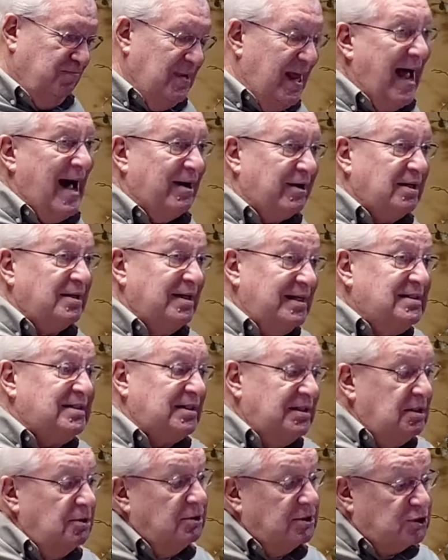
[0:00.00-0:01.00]
How to
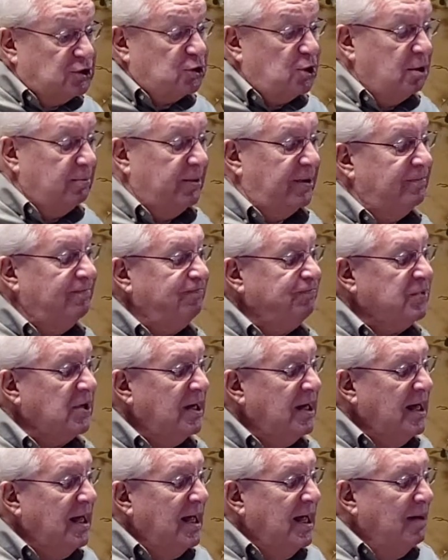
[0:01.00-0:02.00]
Listen to a Sermon,
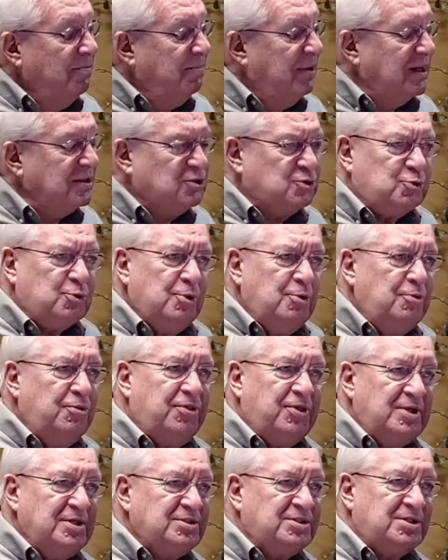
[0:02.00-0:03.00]
but
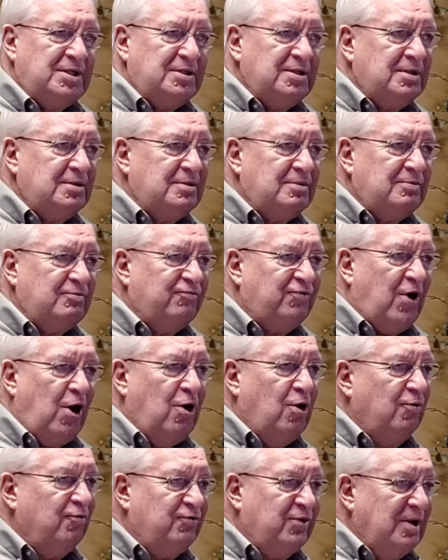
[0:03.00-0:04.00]
truth is
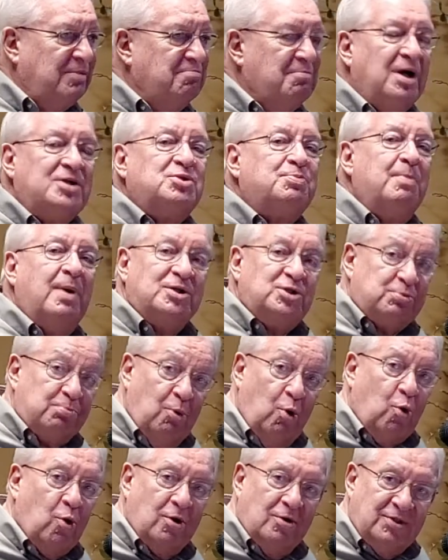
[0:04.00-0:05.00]
involved in much, much
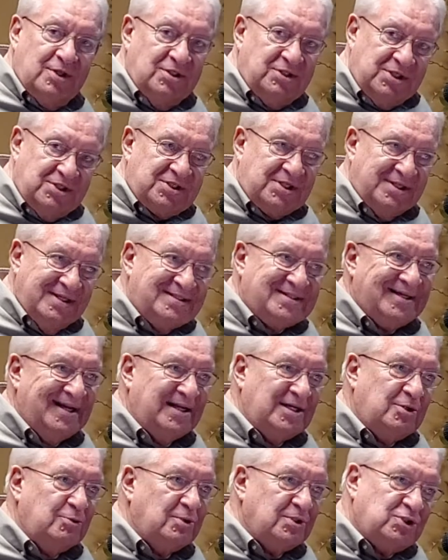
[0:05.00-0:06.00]
more than just
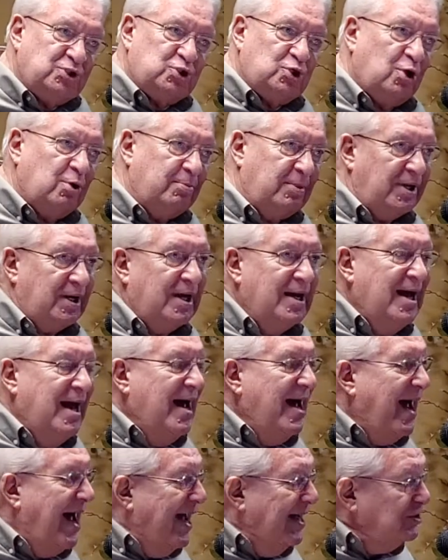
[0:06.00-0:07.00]
listening to a sermon.
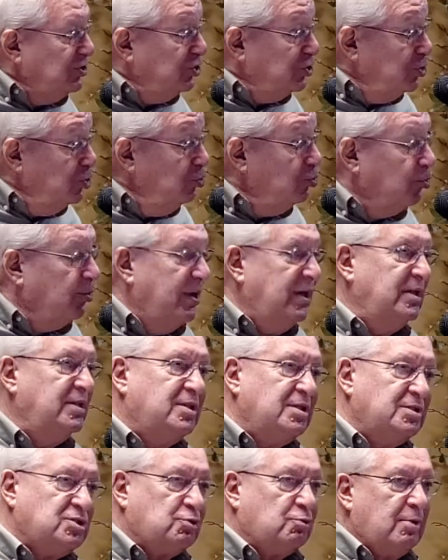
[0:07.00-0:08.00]
As you read
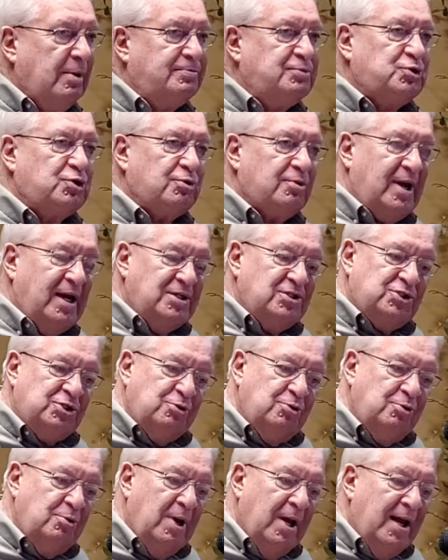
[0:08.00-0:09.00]
the Scripture, as
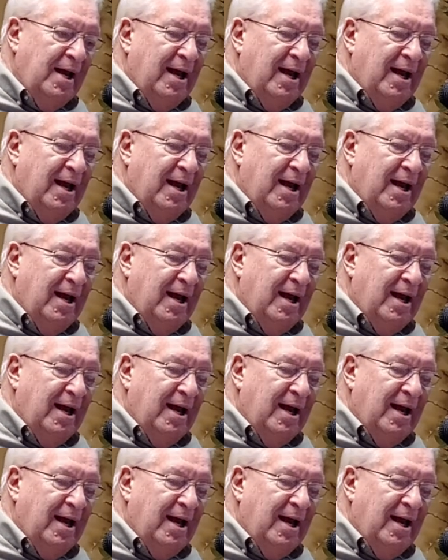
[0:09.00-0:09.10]
you